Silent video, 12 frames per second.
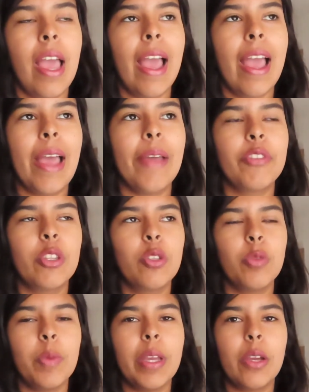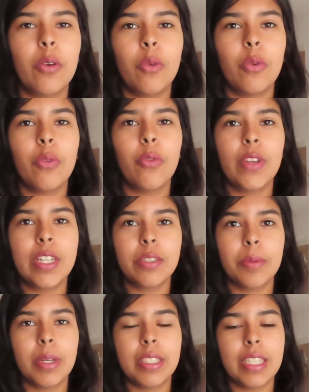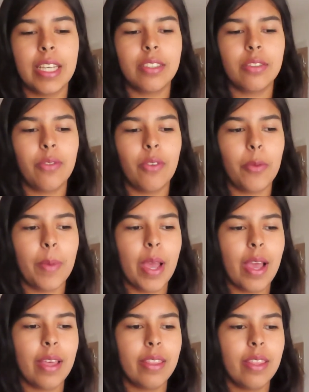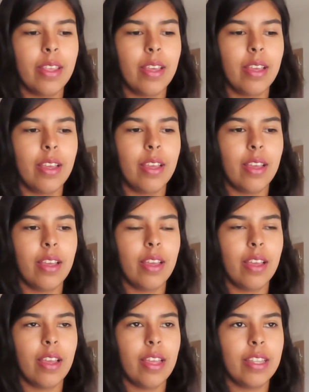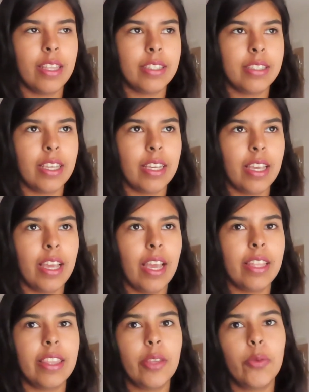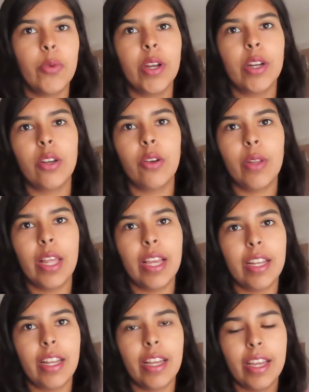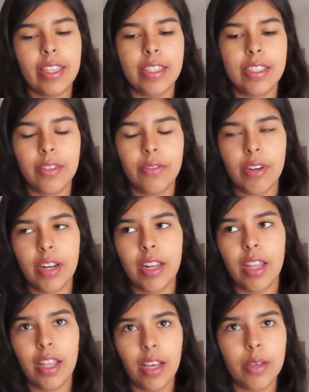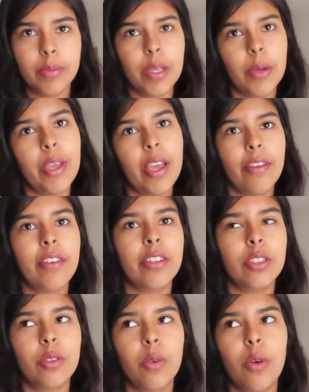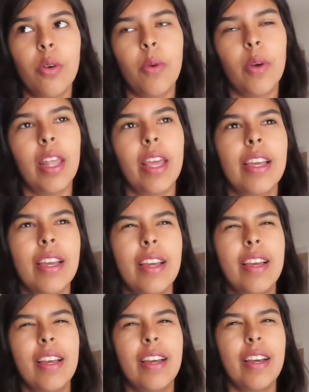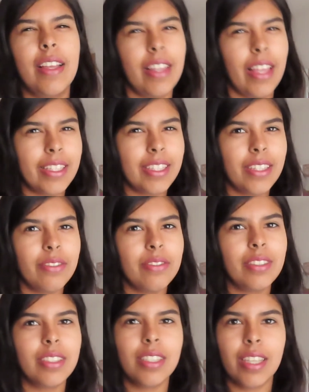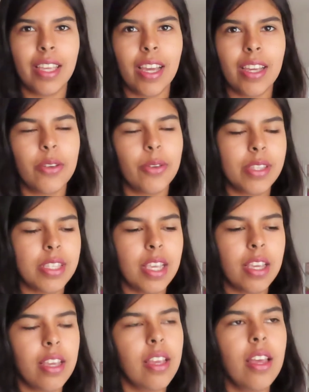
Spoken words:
I have to finish my test for math. And then second, I think we're gonna go like look at the different clubs that we have at our school. Well, like electives, yeah, you can say.